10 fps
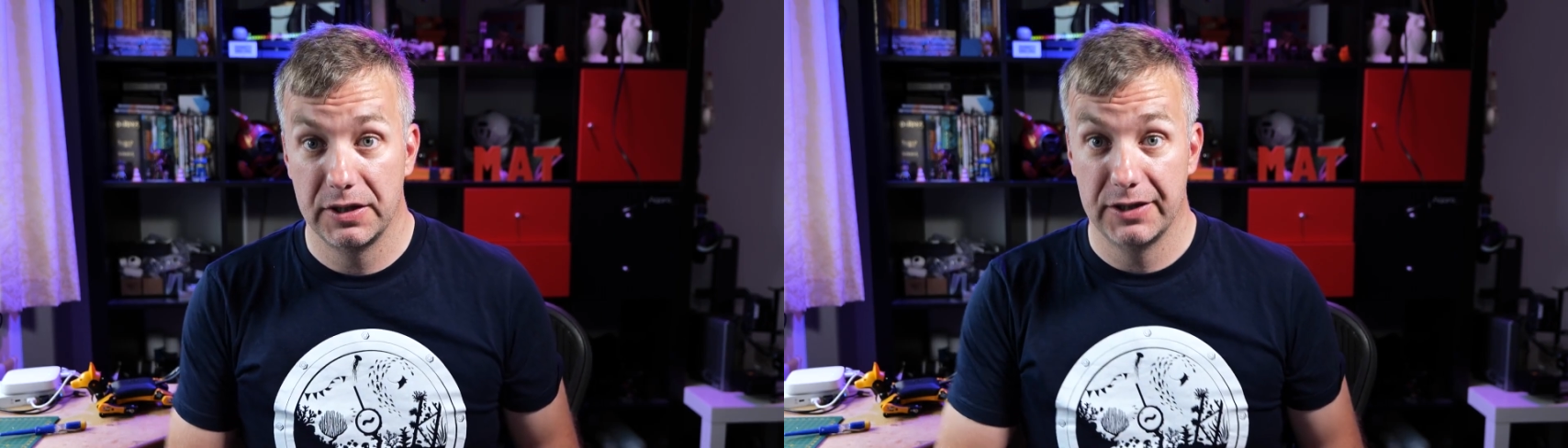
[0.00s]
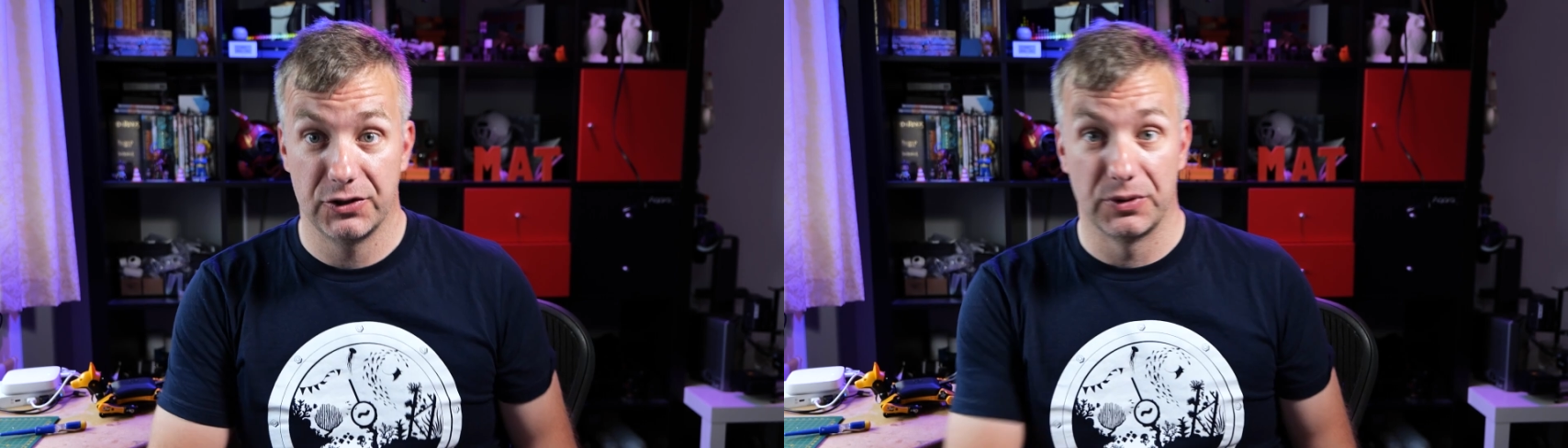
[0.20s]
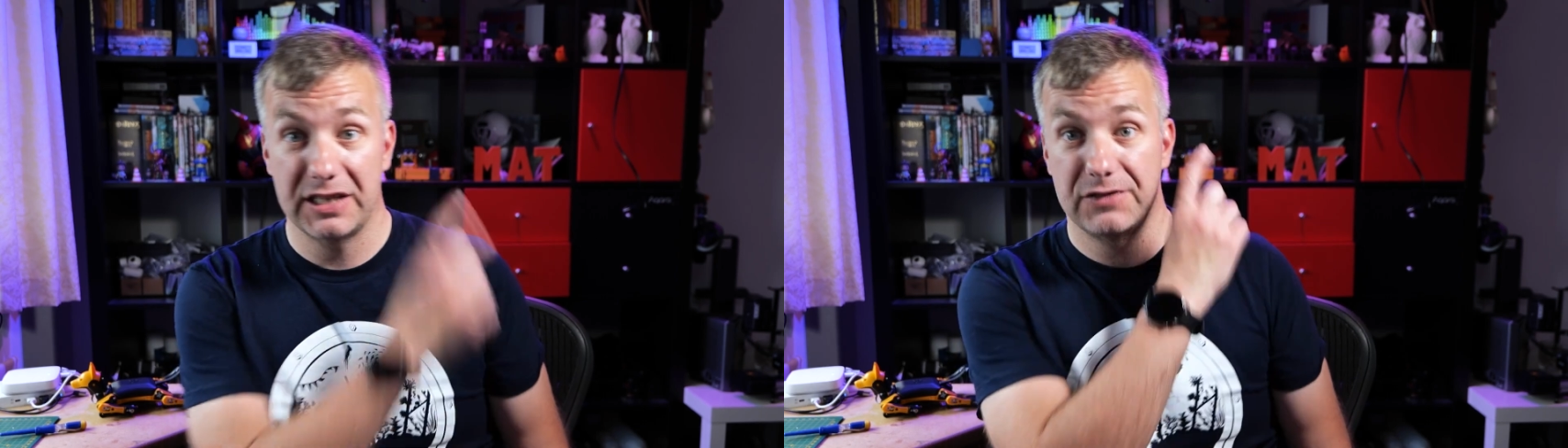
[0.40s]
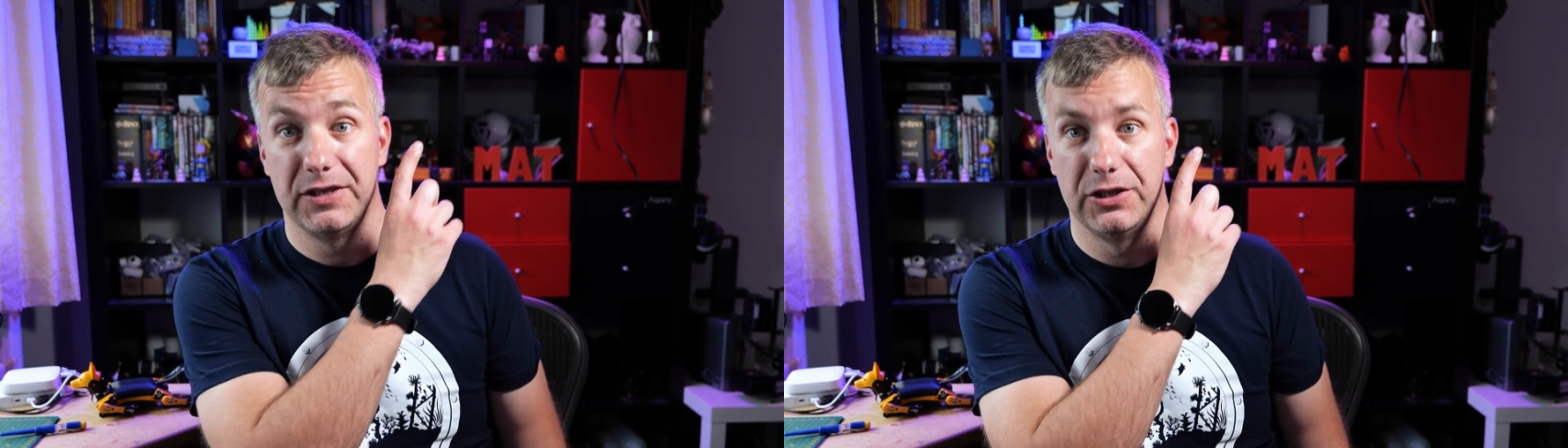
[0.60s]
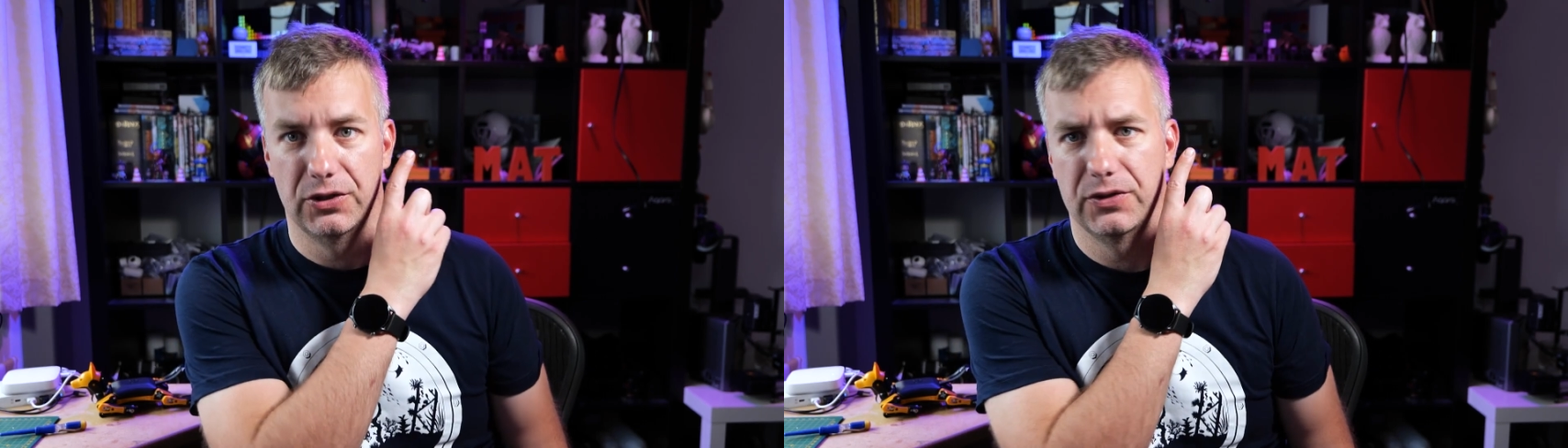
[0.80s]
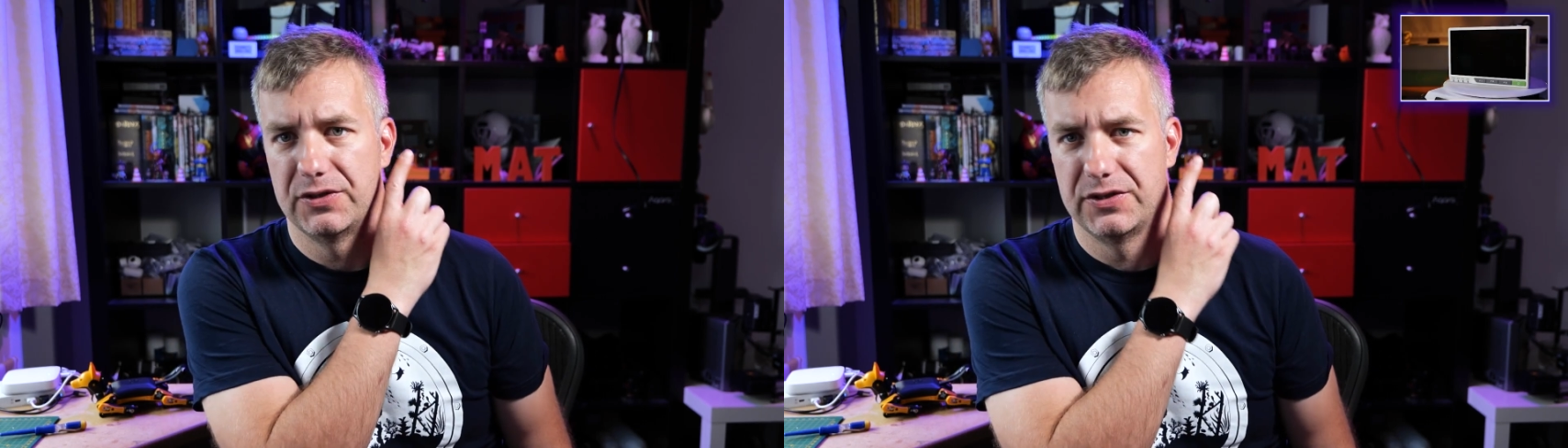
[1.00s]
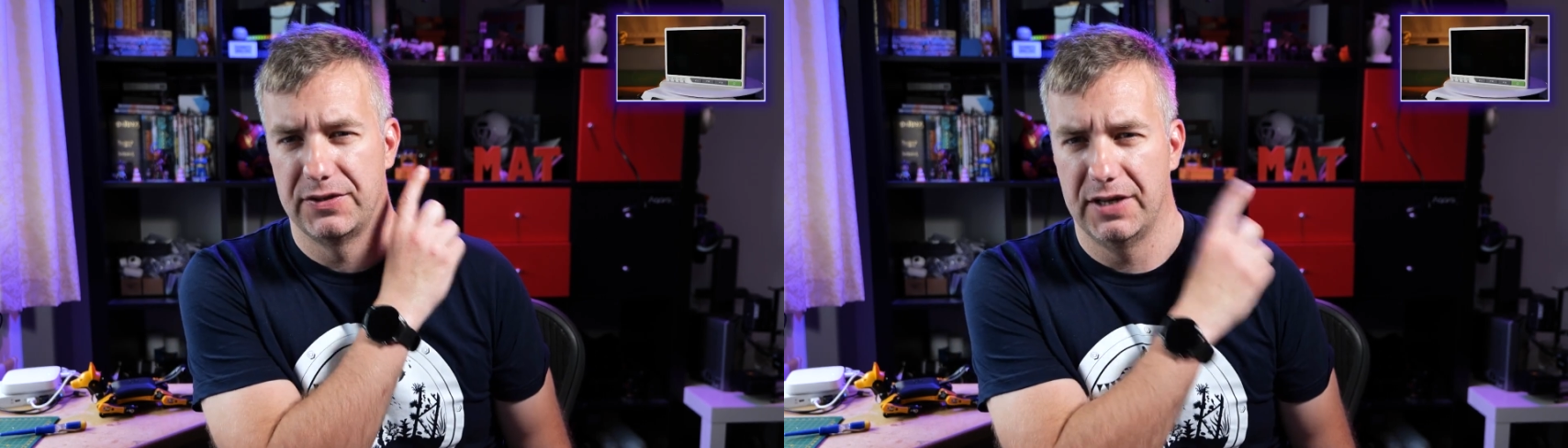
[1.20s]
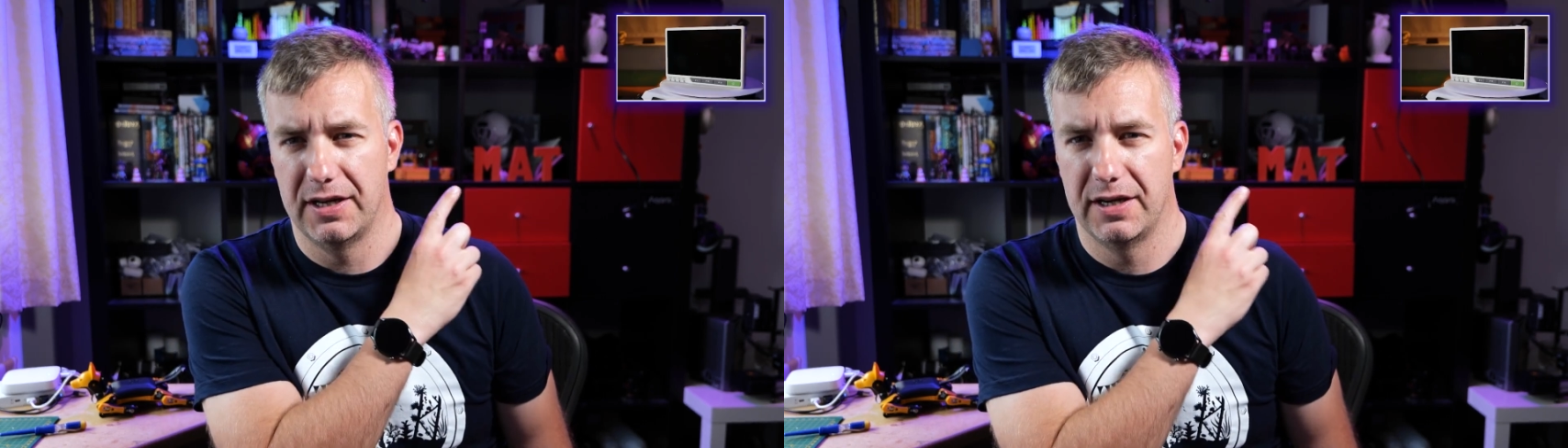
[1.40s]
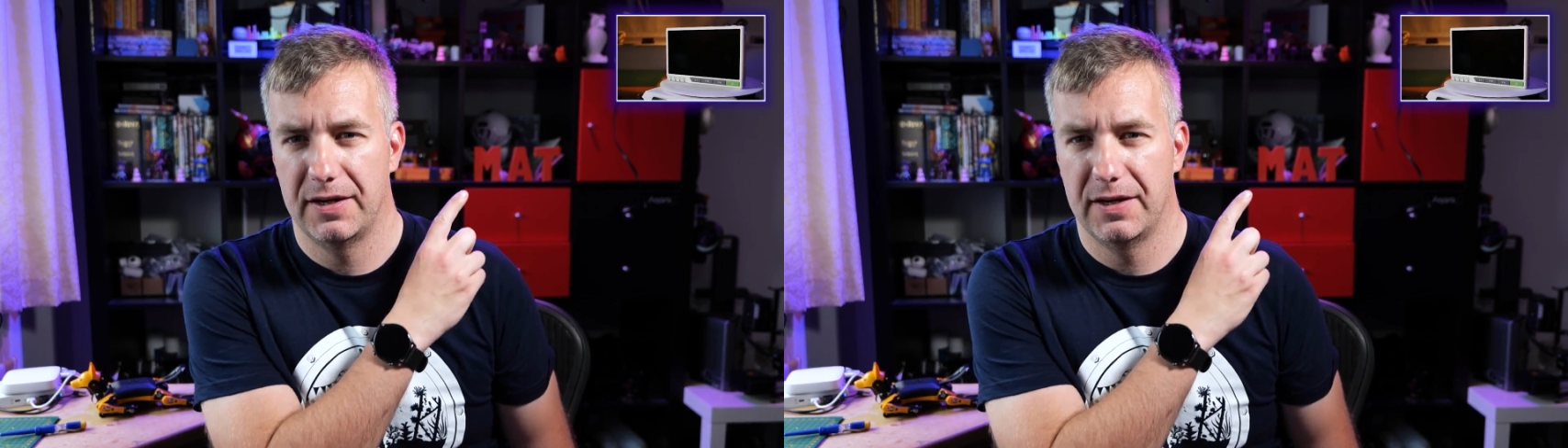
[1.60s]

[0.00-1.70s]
So that's video, it's there.